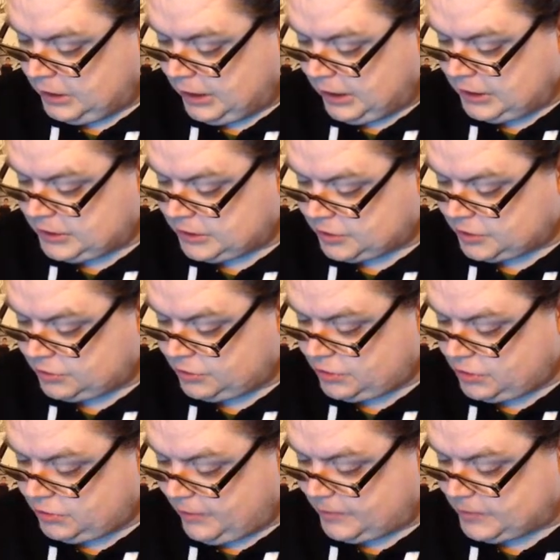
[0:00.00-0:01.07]
86
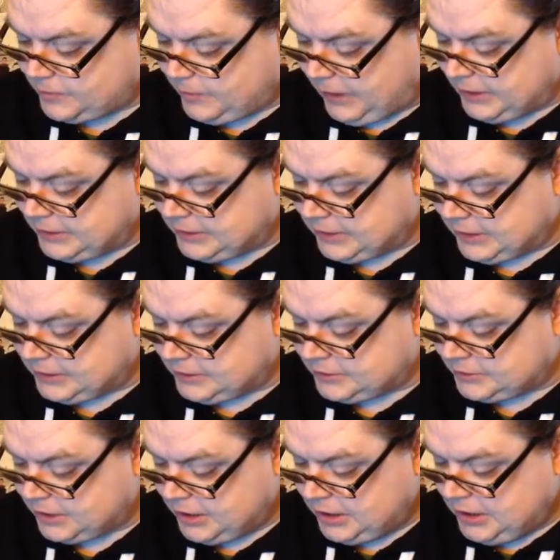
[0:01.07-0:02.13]
crew, weapons, particle
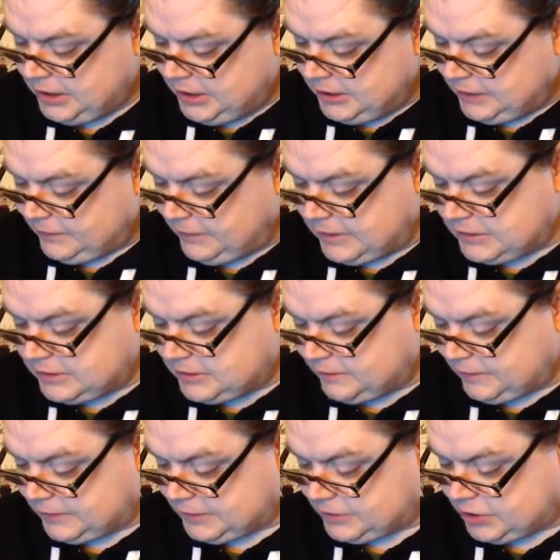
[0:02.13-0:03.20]
cannons, defence,
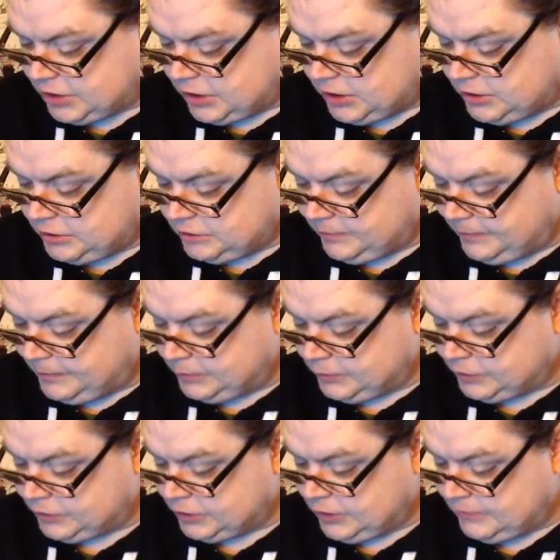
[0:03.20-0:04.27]
defector shield,
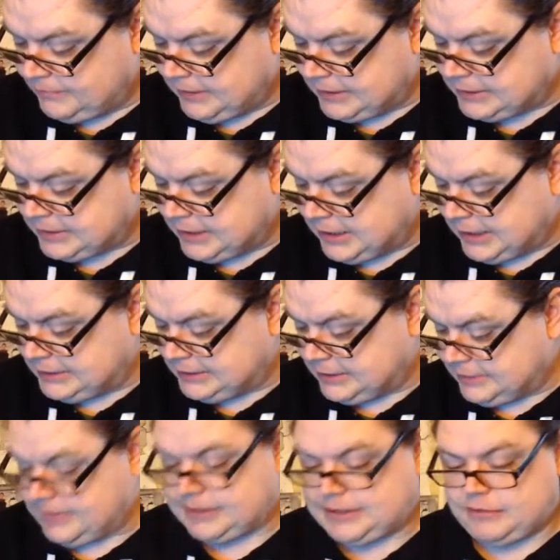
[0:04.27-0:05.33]
propulsion, matter,
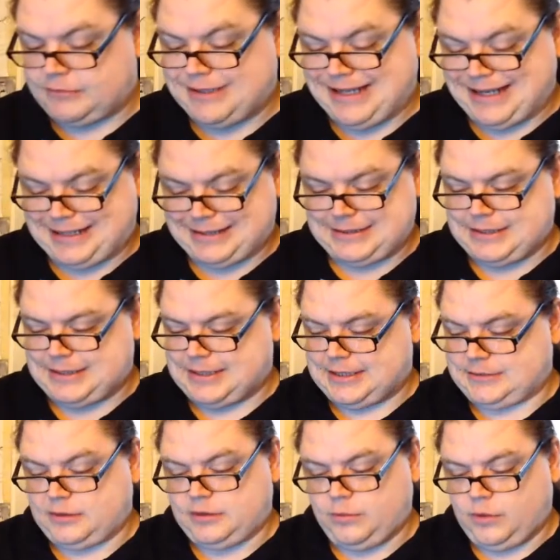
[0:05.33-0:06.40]
antimatter reactor.
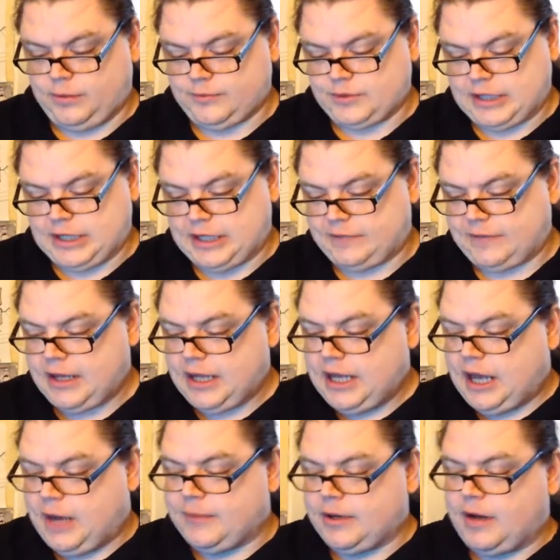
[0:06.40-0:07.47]
That's all warp drive.
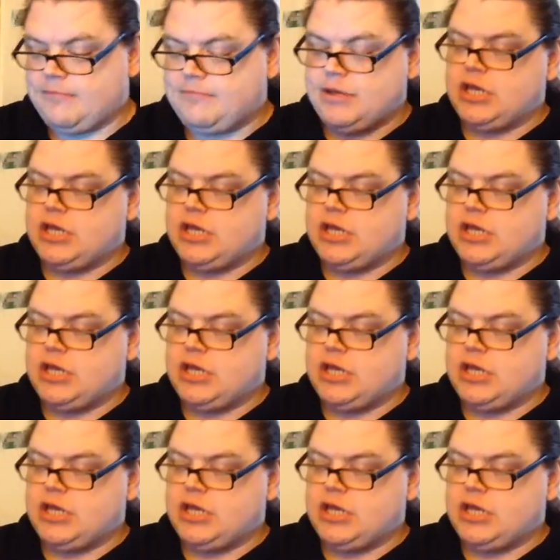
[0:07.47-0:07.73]
And we've got a